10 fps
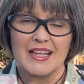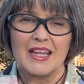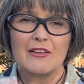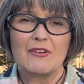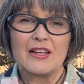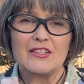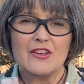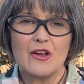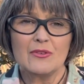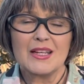If I
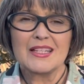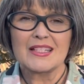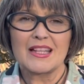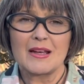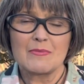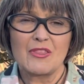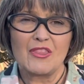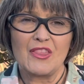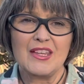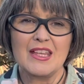notice that I'm
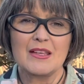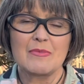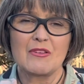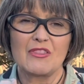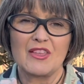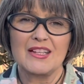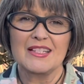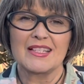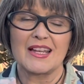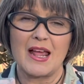thinking about
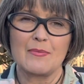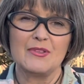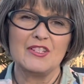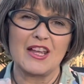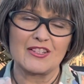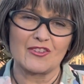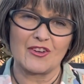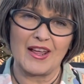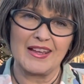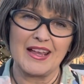things that happened
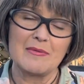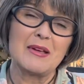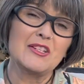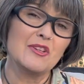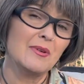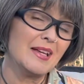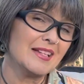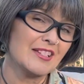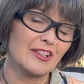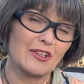yesterday, am I doing
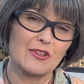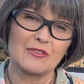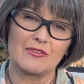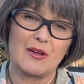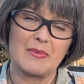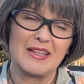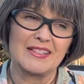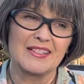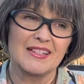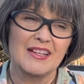it to learn from
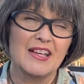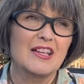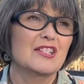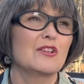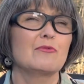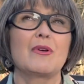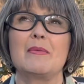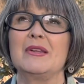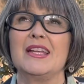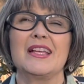it, to
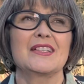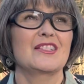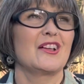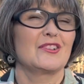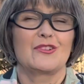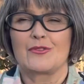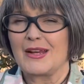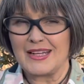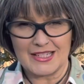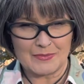reminisce on
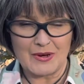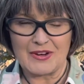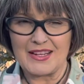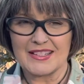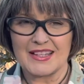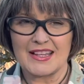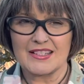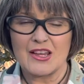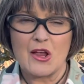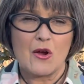great experiences,
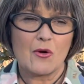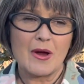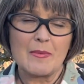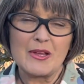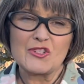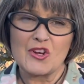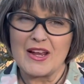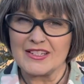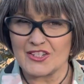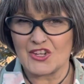or am I
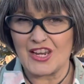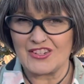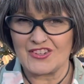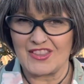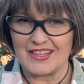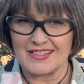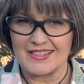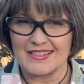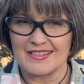trying to change things?